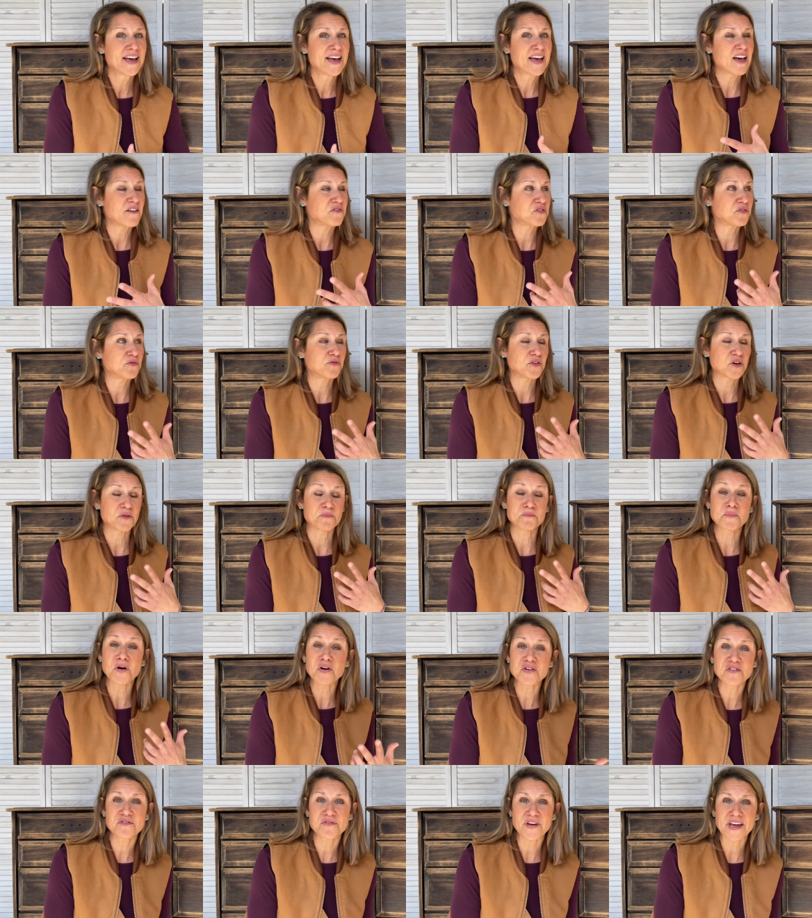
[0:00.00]
if you feel
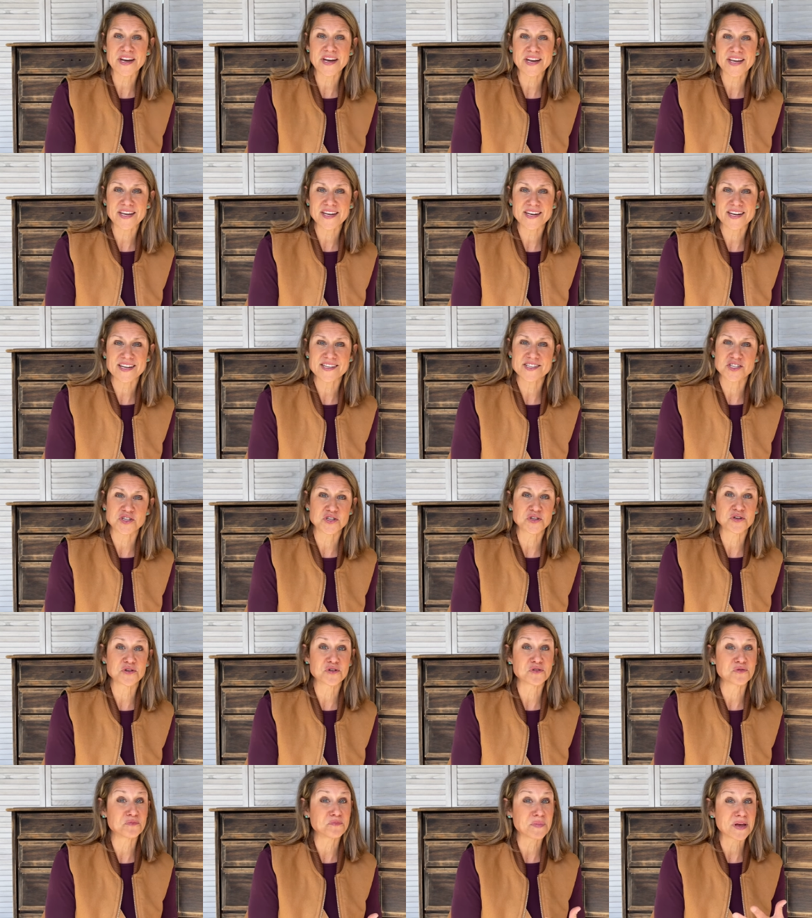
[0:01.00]
motivated
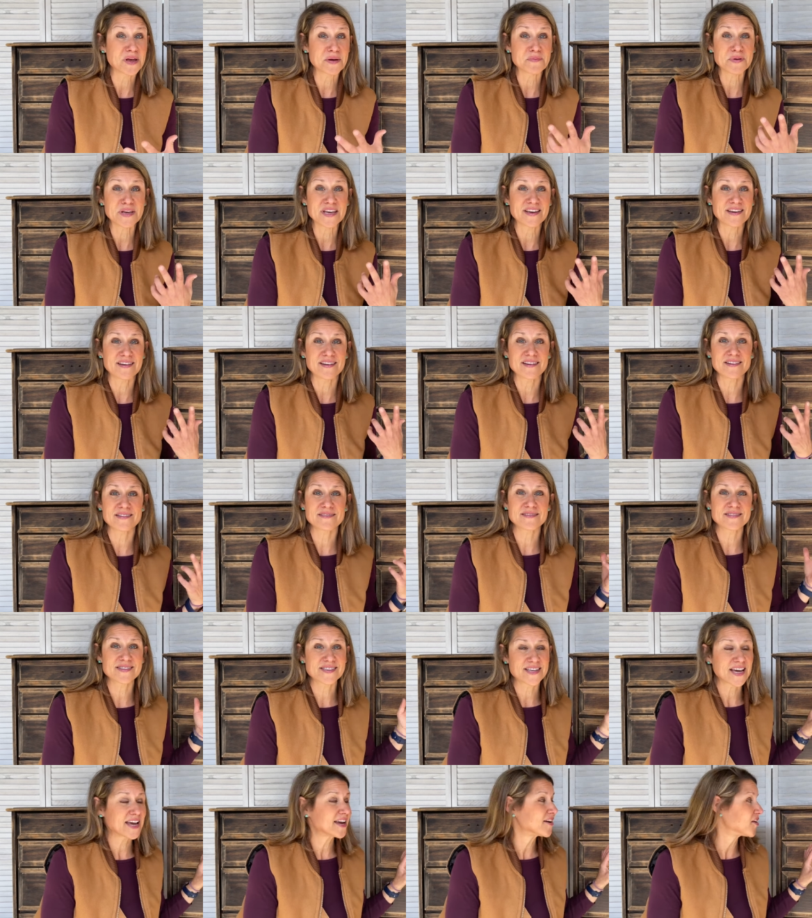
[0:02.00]
to maybe
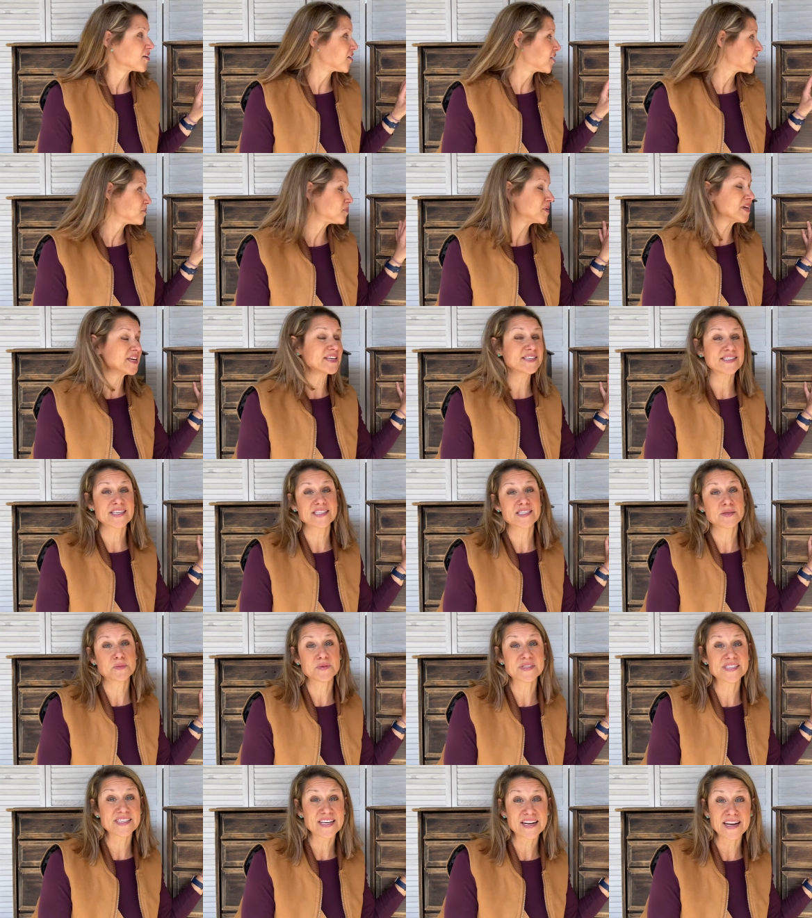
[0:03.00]
take on a piece that's
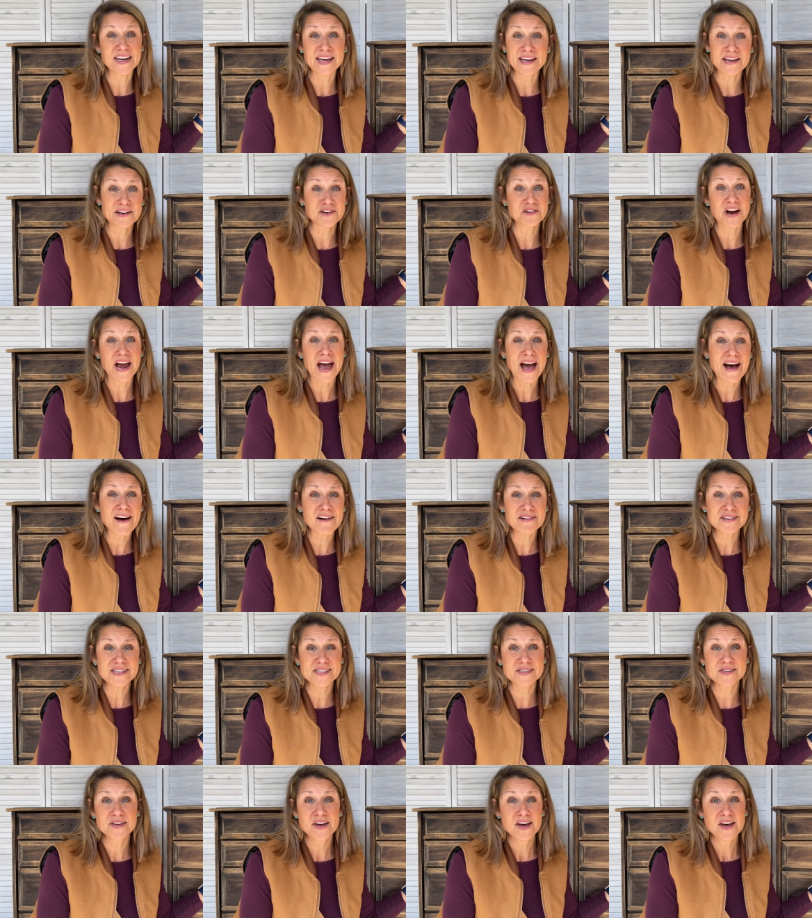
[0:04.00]
been sitting in your house